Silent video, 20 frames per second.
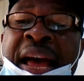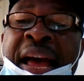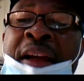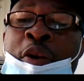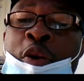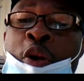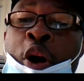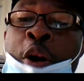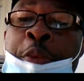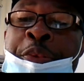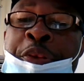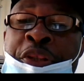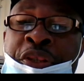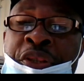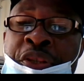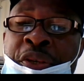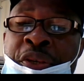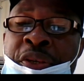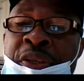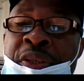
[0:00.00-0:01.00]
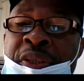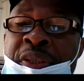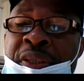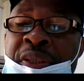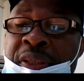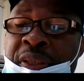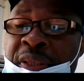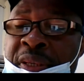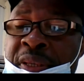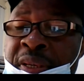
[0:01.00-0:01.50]
an option
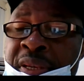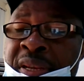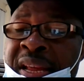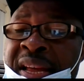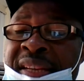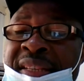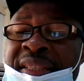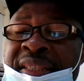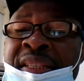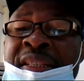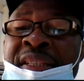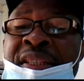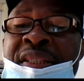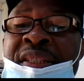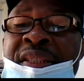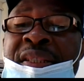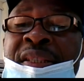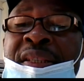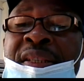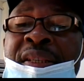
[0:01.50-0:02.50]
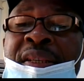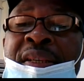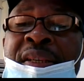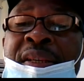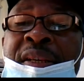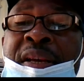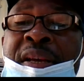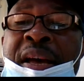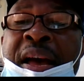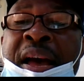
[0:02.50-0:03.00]
that is
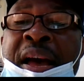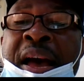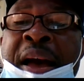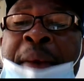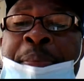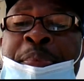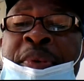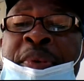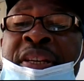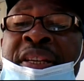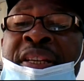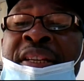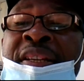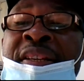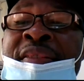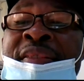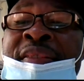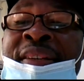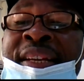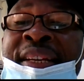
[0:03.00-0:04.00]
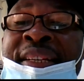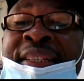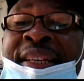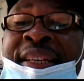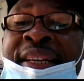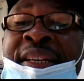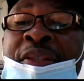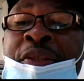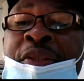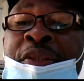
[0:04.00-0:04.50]
aptly
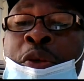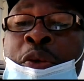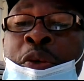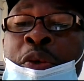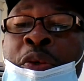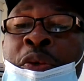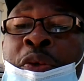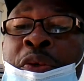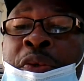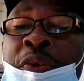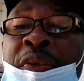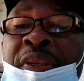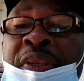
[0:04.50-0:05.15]
related to